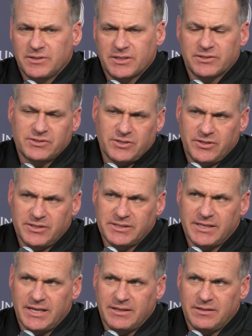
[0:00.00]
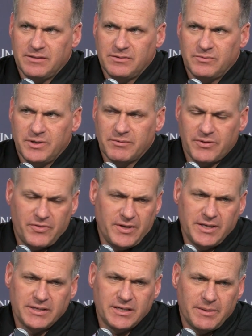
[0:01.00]
The concern is that we were
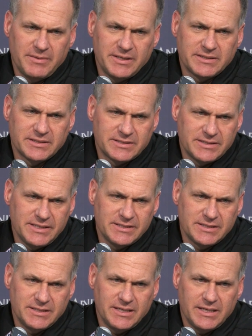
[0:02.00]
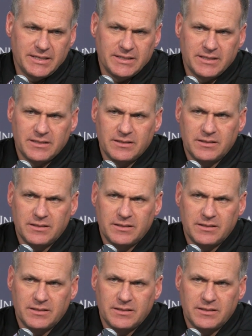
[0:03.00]
thin coming into the season, and